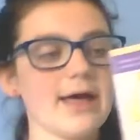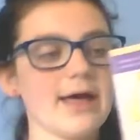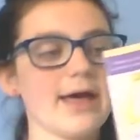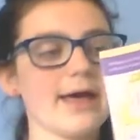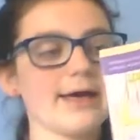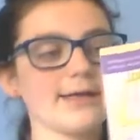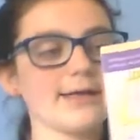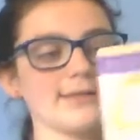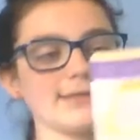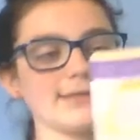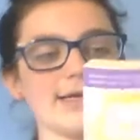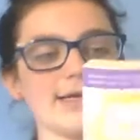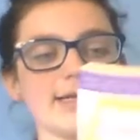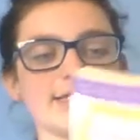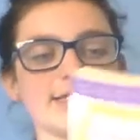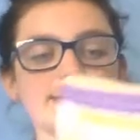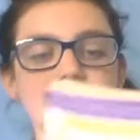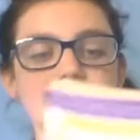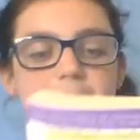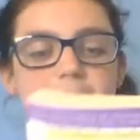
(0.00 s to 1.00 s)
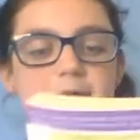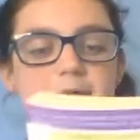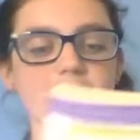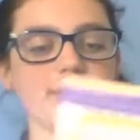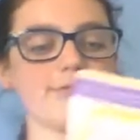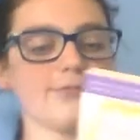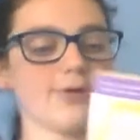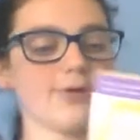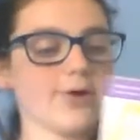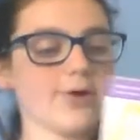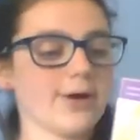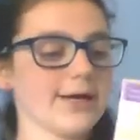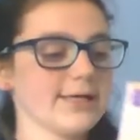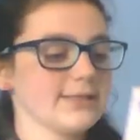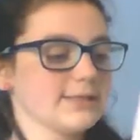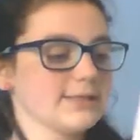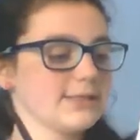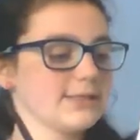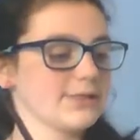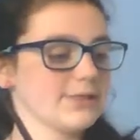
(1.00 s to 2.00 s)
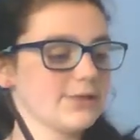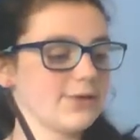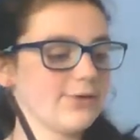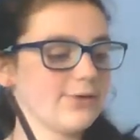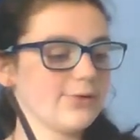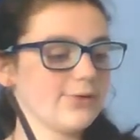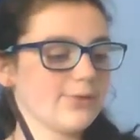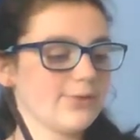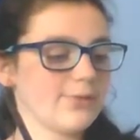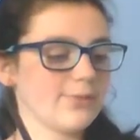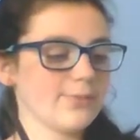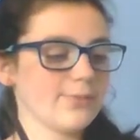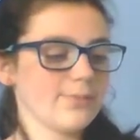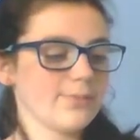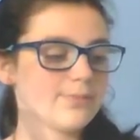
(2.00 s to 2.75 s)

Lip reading: and it is about a florist who,